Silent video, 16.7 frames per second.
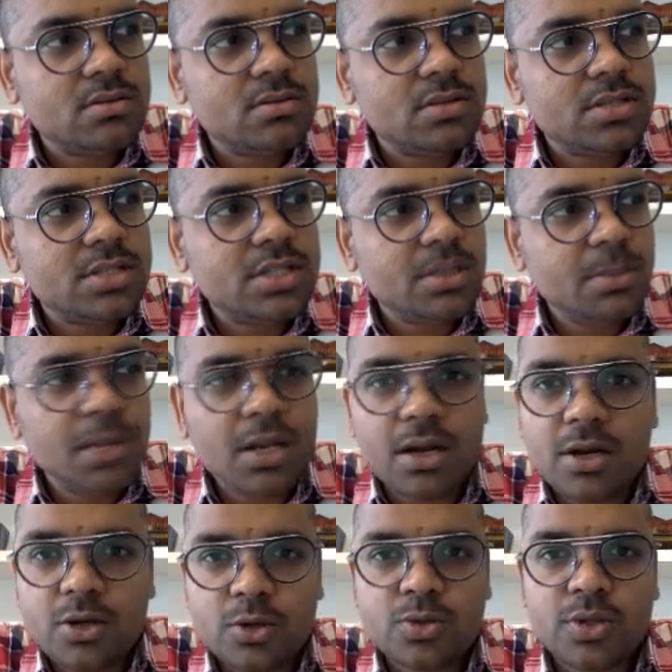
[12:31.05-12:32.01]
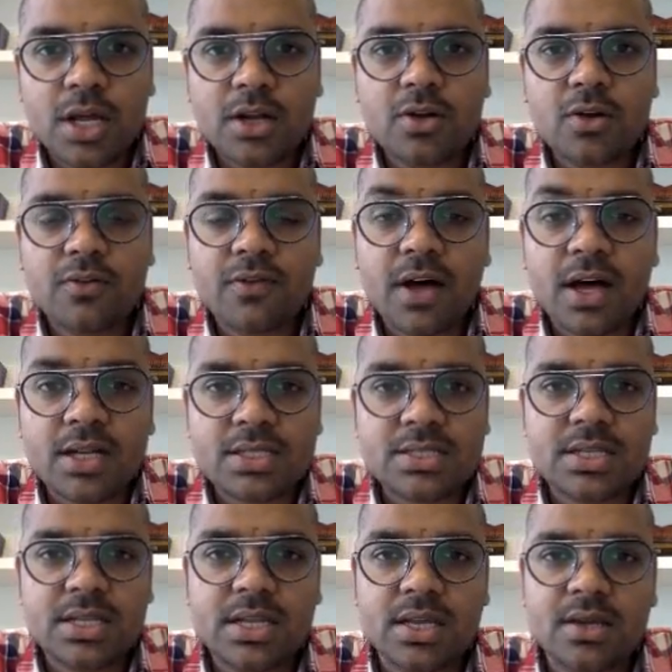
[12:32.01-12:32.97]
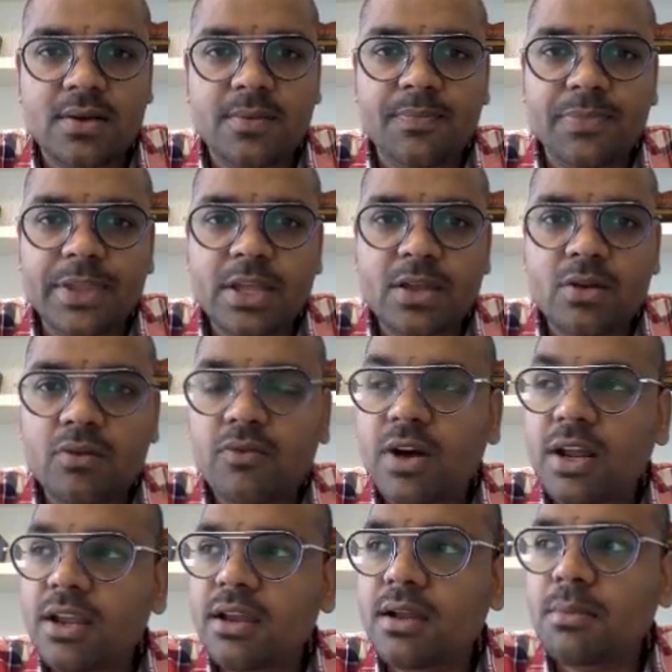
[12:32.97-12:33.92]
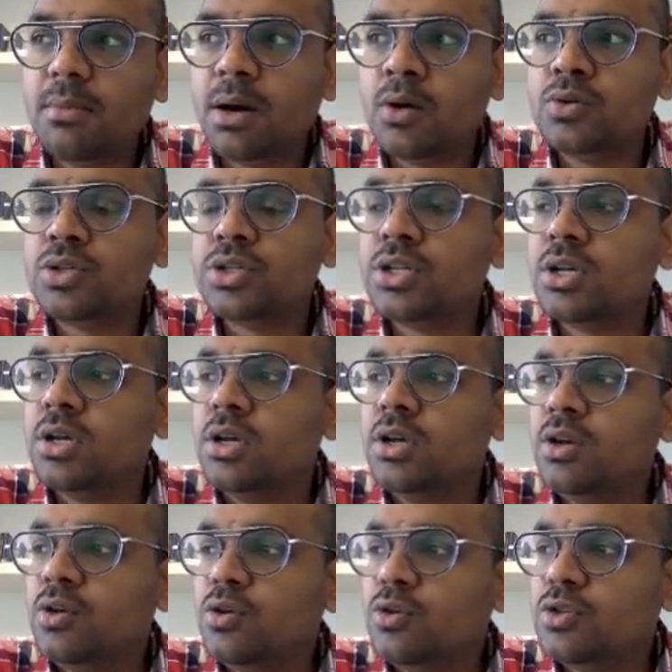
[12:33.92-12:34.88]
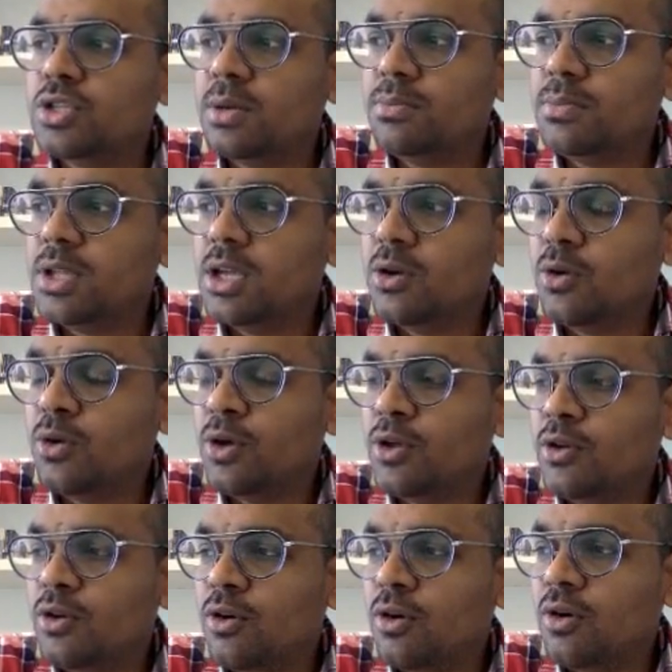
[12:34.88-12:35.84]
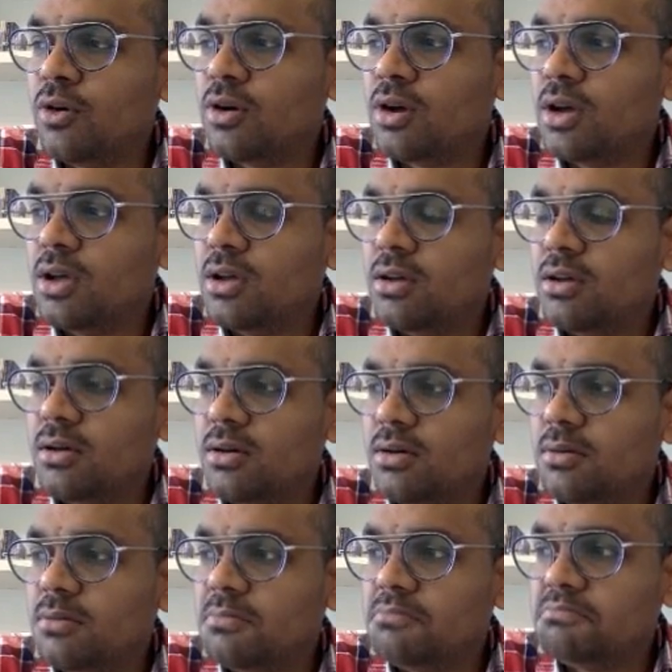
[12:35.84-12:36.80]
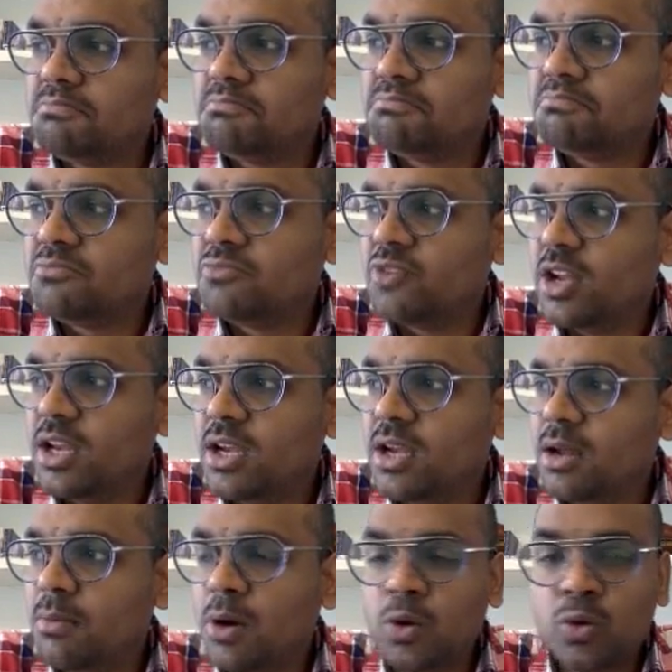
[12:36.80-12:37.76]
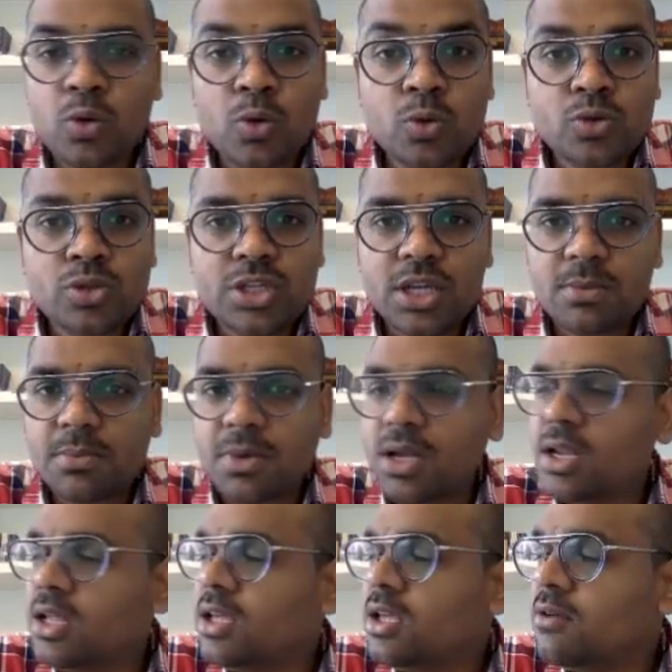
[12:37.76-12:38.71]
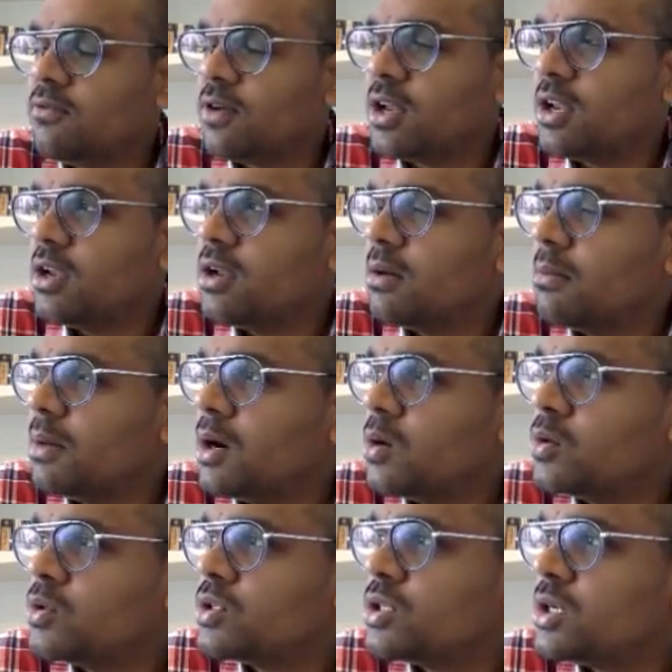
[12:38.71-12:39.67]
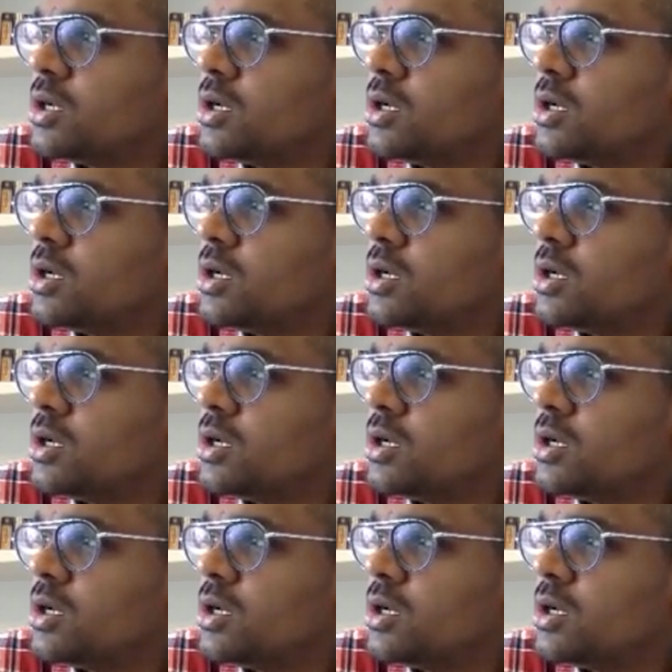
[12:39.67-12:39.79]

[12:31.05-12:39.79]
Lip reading: similar to that of arsenic, worried about, something going wrong, worried about losing money, worried about